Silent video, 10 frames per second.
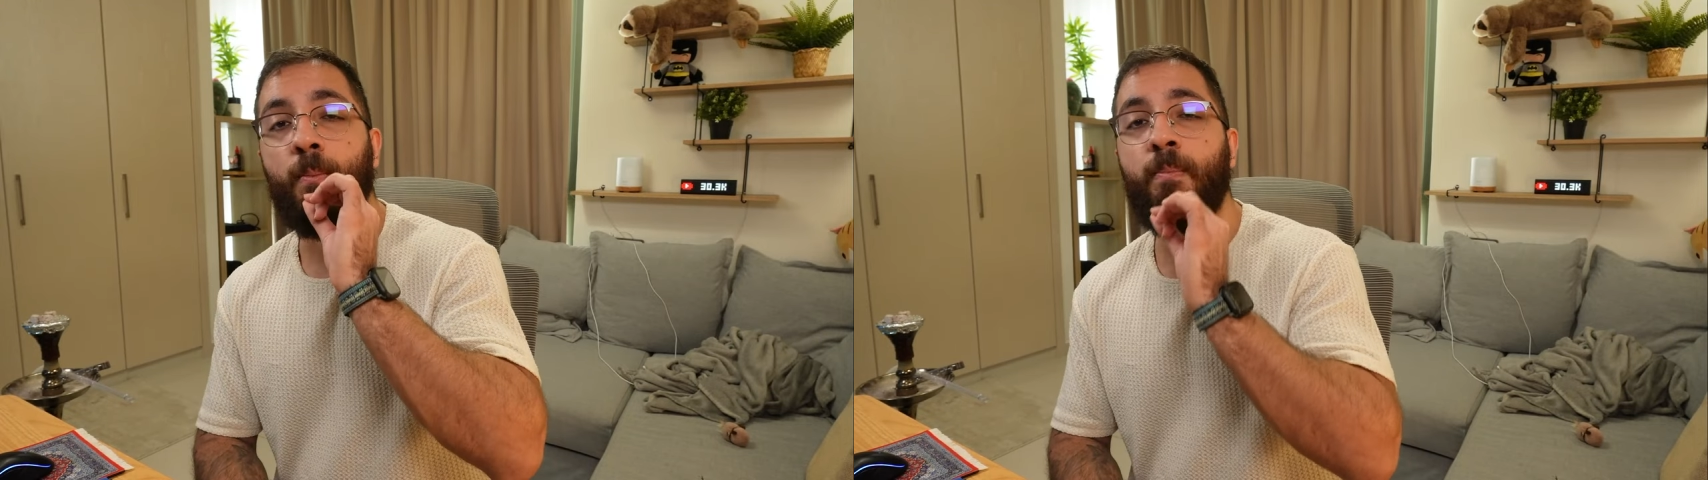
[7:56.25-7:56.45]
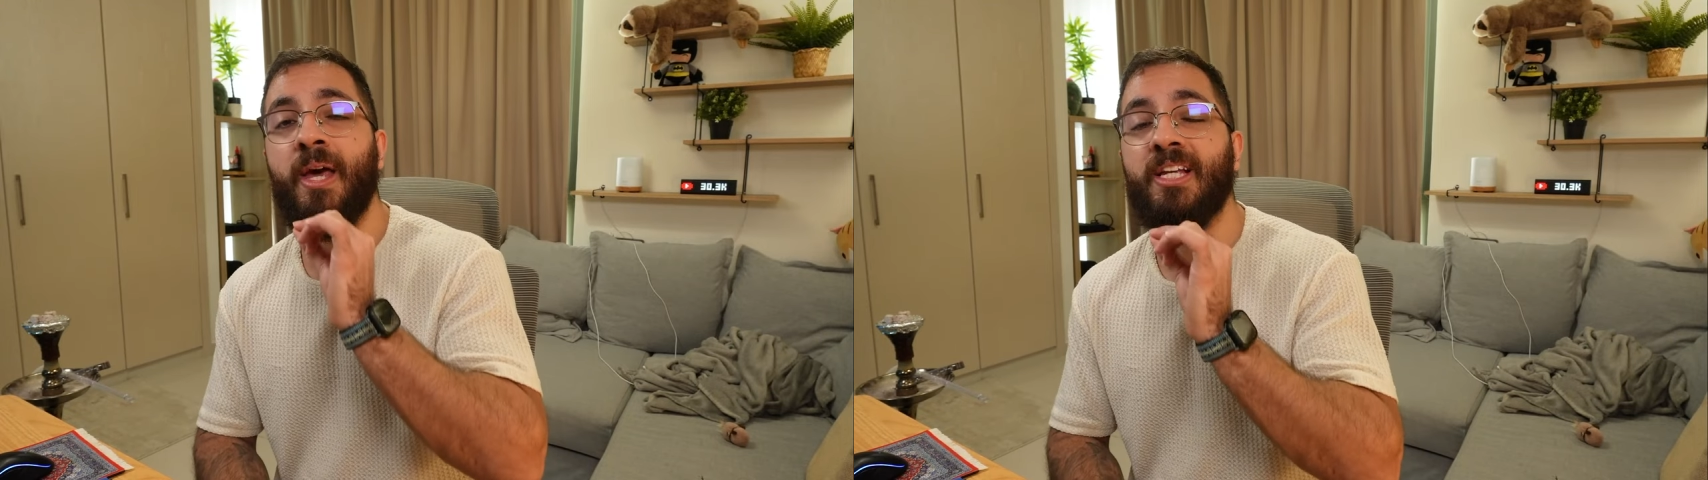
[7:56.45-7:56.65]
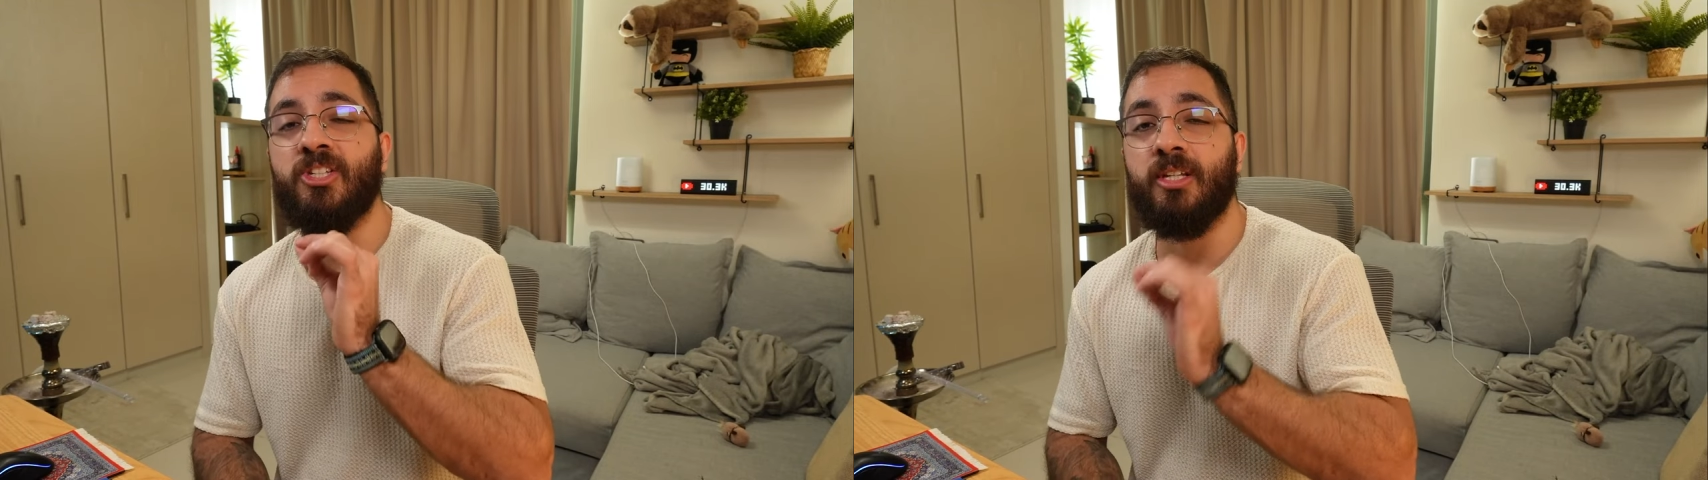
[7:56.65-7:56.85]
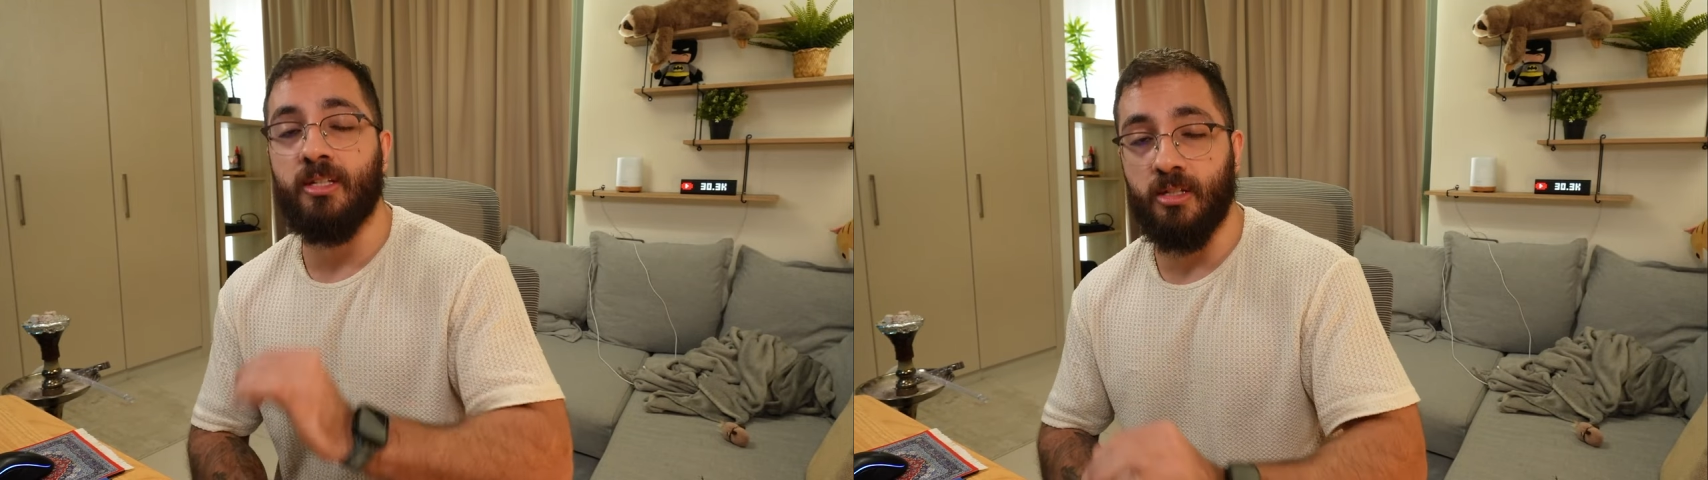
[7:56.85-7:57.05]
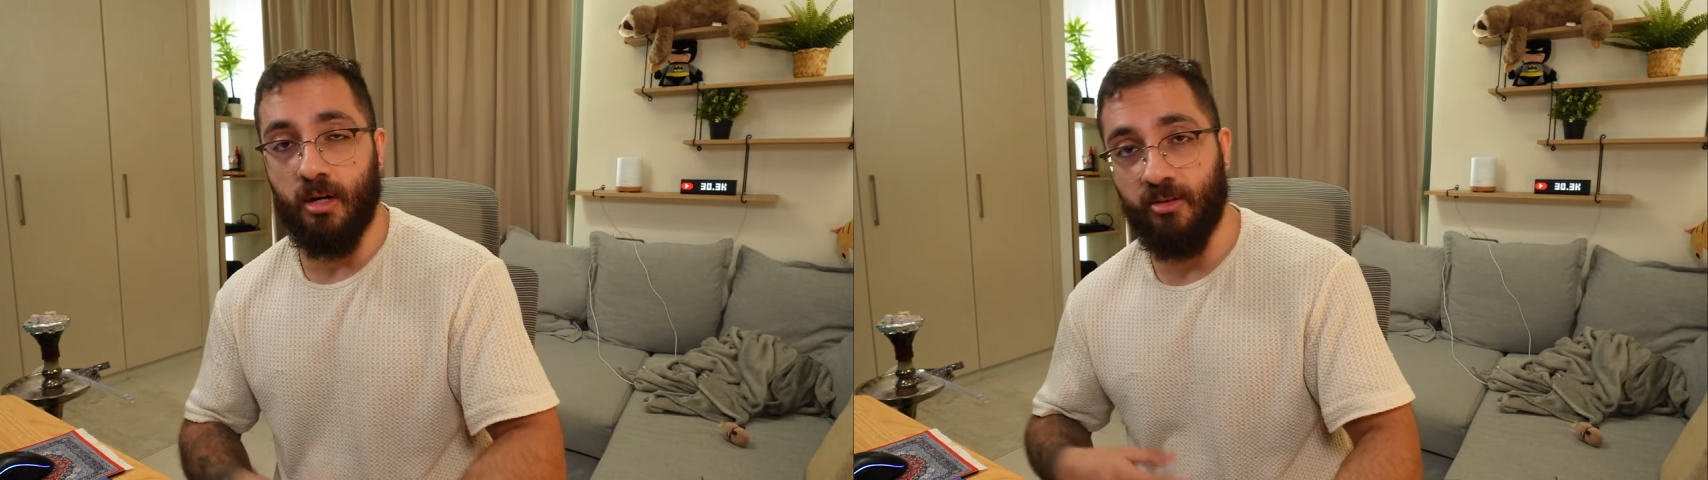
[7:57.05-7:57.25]
pissed
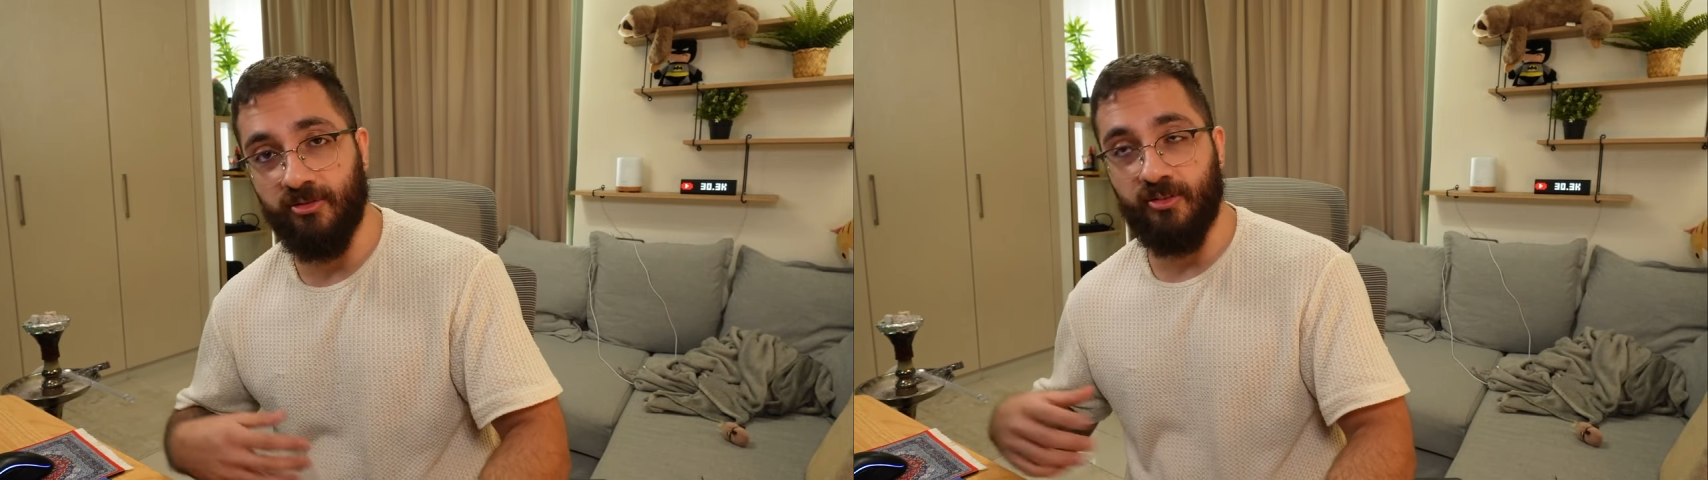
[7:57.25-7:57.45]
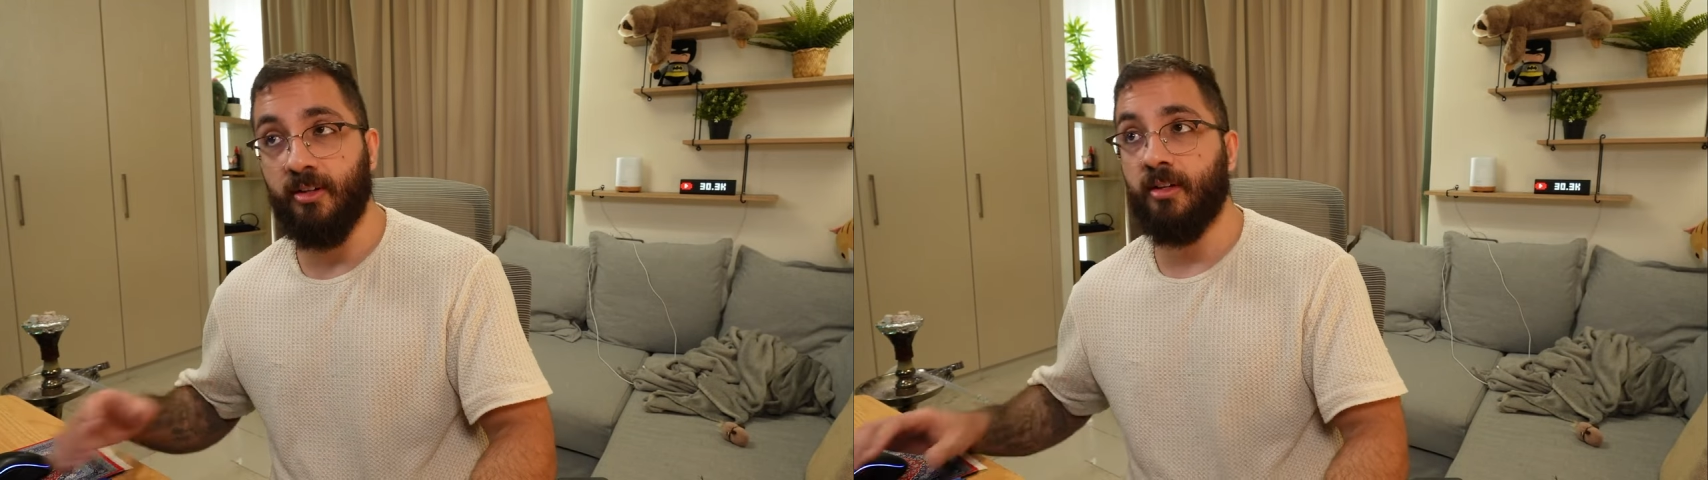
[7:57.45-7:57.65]
itself.